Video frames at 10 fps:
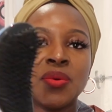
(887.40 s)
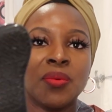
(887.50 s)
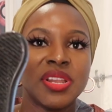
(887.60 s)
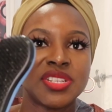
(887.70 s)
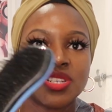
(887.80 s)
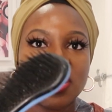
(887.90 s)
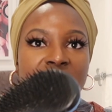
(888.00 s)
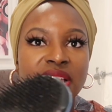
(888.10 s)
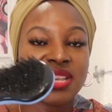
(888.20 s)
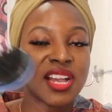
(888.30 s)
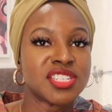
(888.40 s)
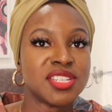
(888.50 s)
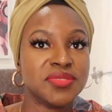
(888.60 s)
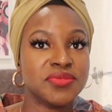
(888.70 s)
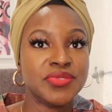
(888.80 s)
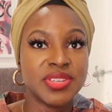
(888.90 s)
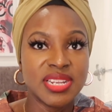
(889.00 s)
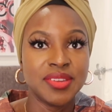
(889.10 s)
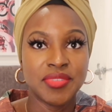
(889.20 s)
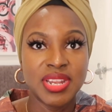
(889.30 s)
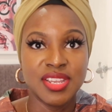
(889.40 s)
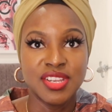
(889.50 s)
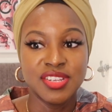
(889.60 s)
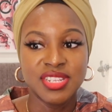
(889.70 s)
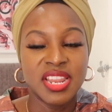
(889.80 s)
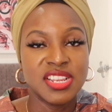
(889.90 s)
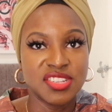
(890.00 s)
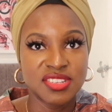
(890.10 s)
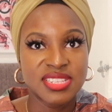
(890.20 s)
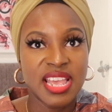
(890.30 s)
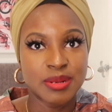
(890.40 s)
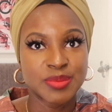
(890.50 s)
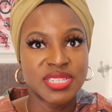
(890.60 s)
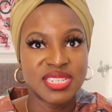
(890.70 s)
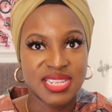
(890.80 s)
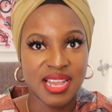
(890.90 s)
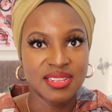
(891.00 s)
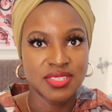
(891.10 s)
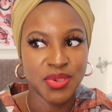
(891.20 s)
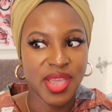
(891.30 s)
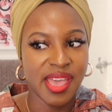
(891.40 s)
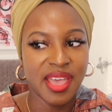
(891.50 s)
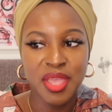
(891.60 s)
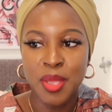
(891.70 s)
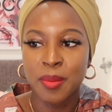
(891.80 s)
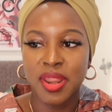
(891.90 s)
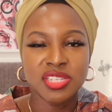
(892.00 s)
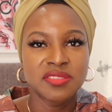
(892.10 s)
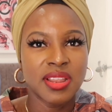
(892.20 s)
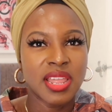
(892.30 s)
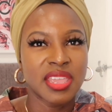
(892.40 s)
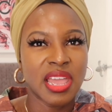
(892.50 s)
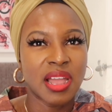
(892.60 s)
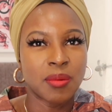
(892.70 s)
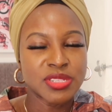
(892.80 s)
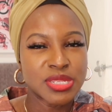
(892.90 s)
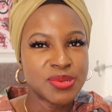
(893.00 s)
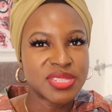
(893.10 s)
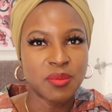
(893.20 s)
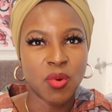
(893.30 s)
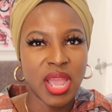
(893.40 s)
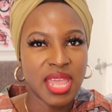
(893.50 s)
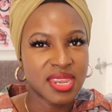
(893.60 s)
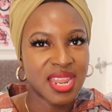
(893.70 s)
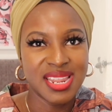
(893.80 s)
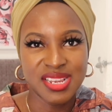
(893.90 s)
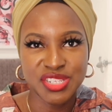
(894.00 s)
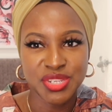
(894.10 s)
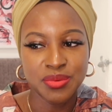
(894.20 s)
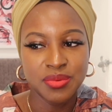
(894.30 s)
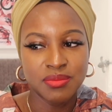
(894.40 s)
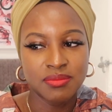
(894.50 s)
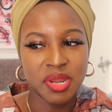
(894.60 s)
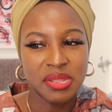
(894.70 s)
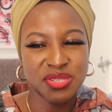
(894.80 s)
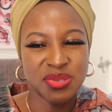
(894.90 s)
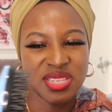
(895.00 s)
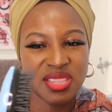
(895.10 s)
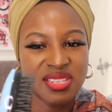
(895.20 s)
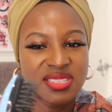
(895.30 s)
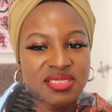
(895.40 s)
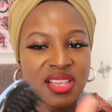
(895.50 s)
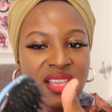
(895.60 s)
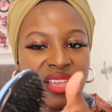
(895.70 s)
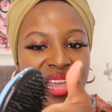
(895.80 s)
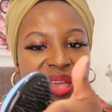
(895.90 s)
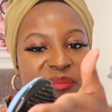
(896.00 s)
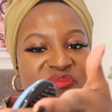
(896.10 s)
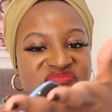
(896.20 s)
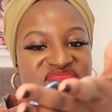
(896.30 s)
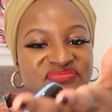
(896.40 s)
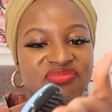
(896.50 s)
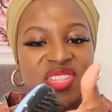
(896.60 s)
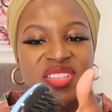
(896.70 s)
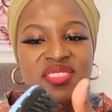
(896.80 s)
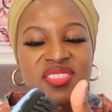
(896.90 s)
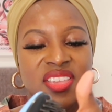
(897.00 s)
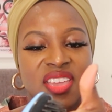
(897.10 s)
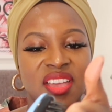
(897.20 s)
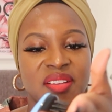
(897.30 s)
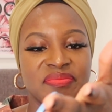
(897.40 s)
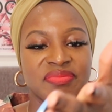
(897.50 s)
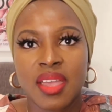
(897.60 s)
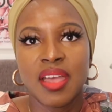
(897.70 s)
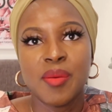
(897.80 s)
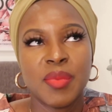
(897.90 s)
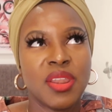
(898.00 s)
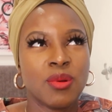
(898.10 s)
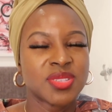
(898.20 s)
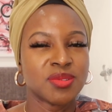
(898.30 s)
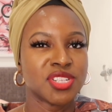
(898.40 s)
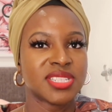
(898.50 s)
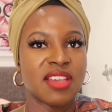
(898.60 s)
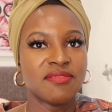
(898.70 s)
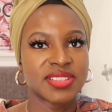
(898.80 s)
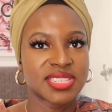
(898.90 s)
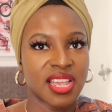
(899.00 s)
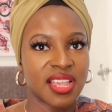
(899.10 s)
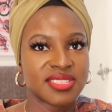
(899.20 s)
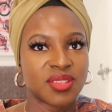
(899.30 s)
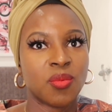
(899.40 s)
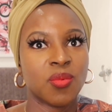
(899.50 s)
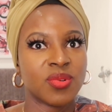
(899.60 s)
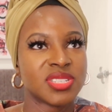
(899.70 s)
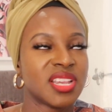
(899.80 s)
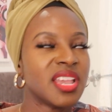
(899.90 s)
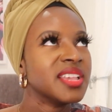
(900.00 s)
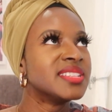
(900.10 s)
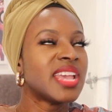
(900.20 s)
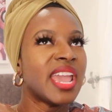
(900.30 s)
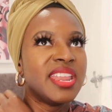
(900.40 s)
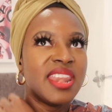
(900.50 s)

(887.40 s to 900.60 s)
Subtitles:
which is actually really good, and it does help to detangle your hair, but I just felt like I was losing more hair than I needed to when I was using this. So yeah. And also, just to emphasize, water is a